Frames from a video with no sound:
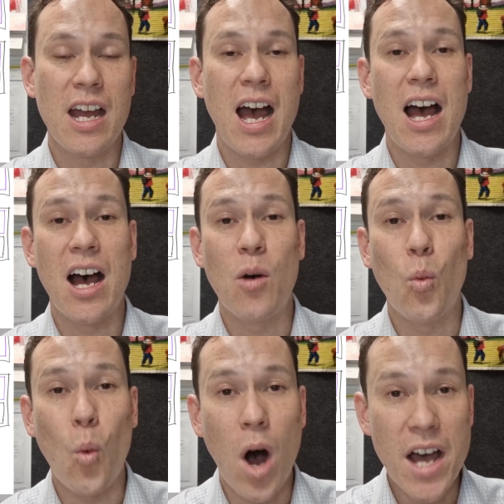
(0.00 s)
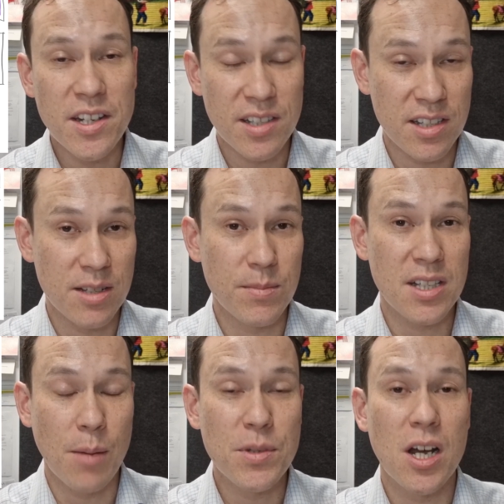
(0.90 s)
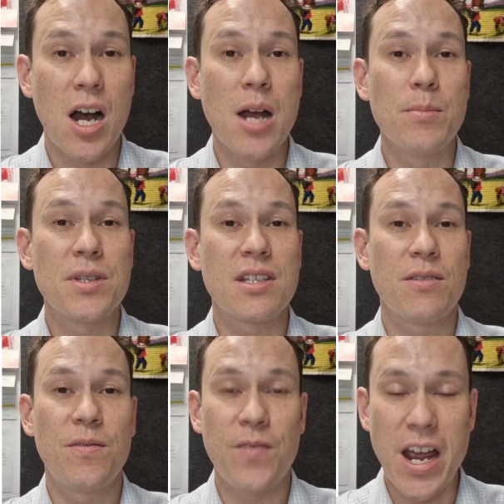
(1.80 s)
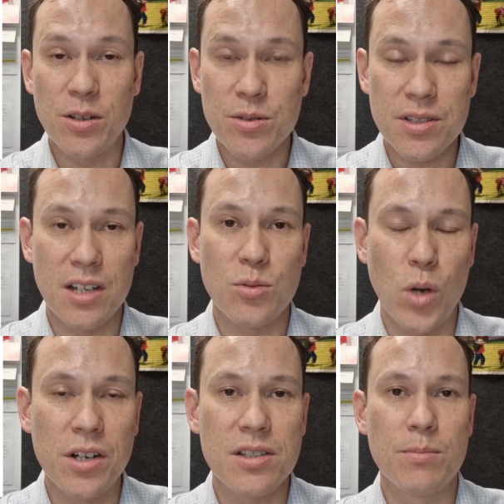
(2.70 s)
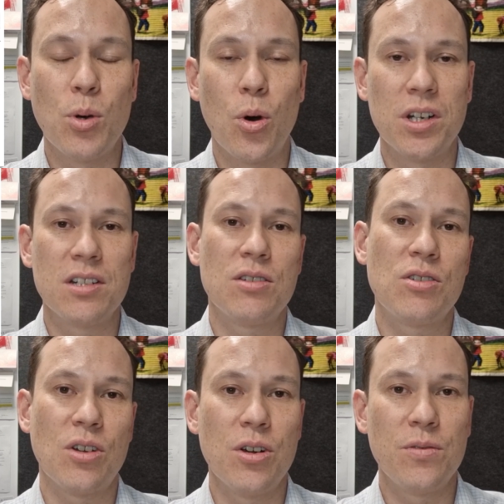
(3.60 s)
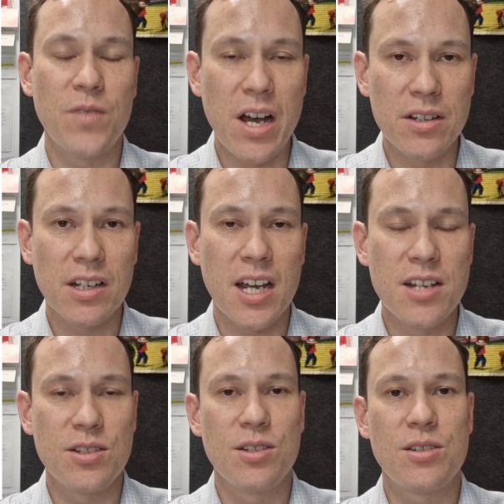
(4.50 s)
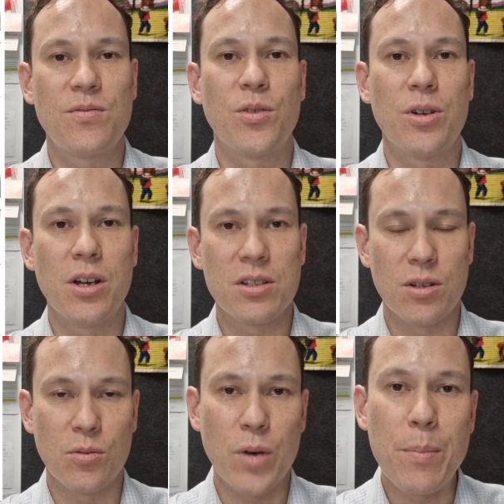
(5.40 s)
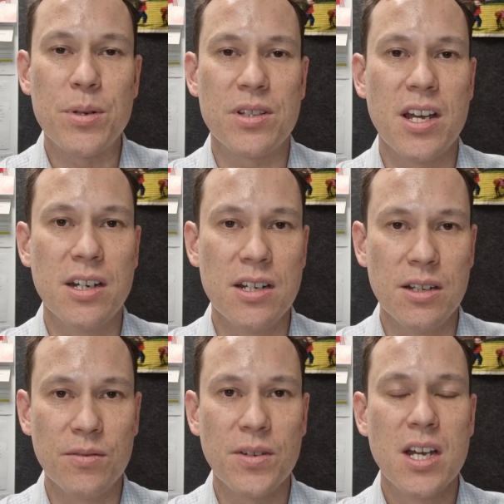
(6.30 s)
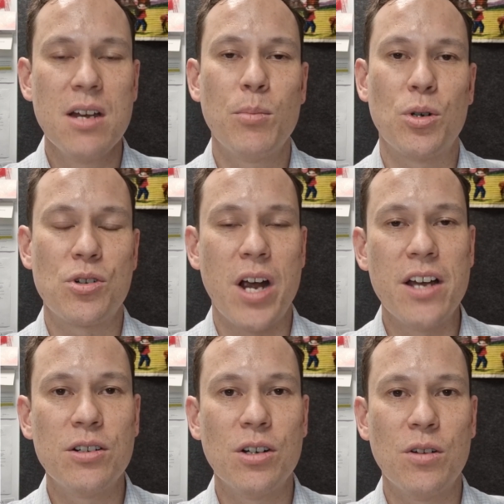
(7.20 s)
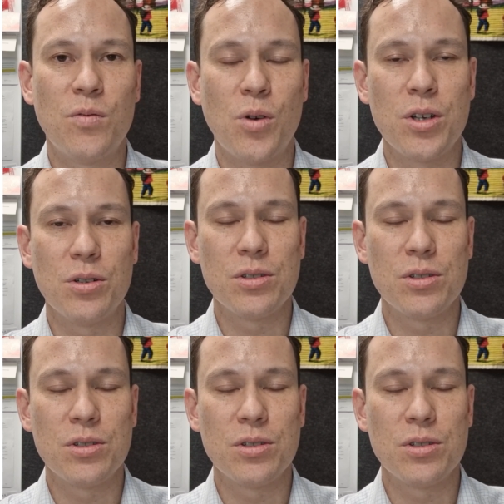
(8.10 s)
why the system sometimes fails as well. It's important to show failure cases for a sort of representative portrayal of what you're